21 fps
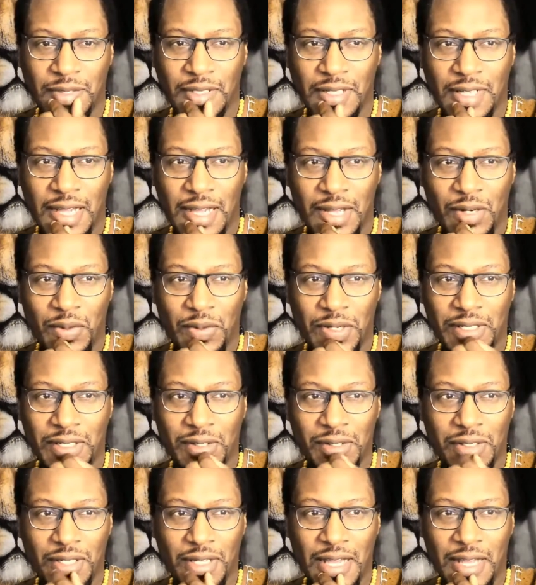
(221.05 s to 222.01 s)
How do I
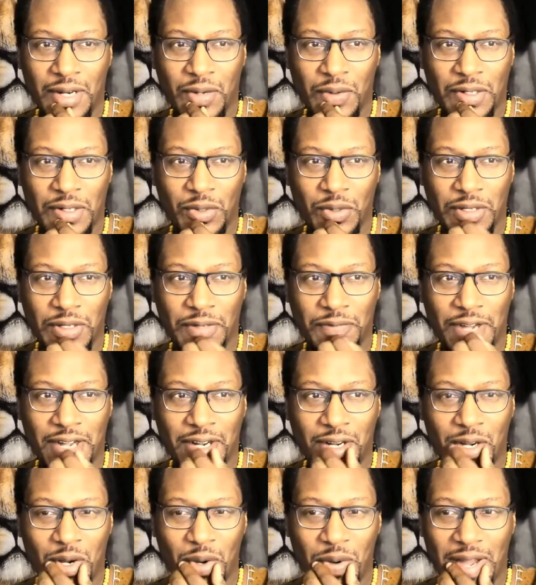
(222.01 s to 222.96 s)
do? If I
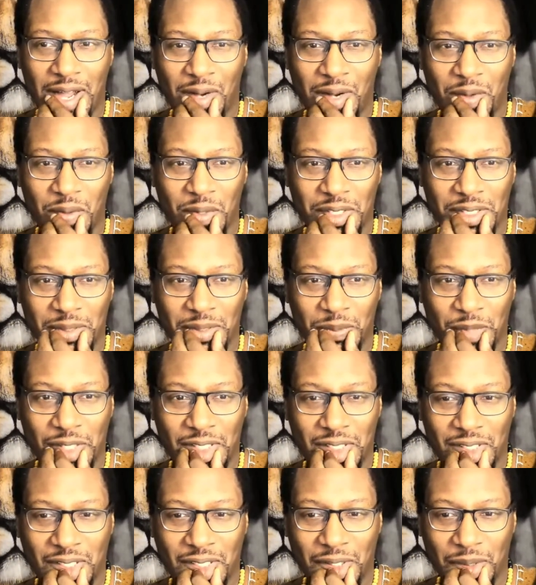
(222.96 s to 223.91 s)
go out, will this
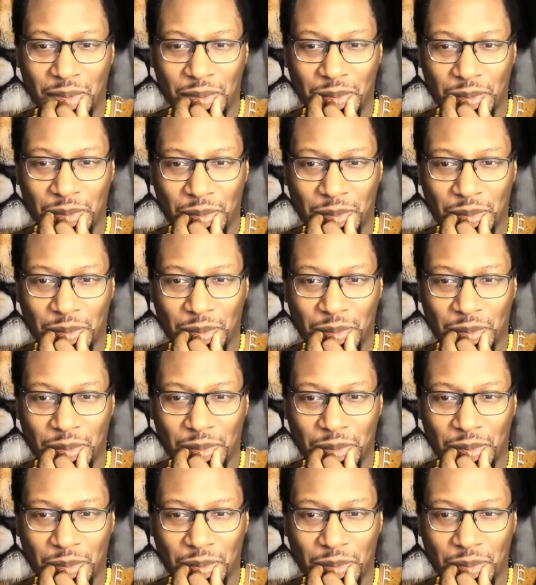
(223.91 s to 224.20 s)
mess up?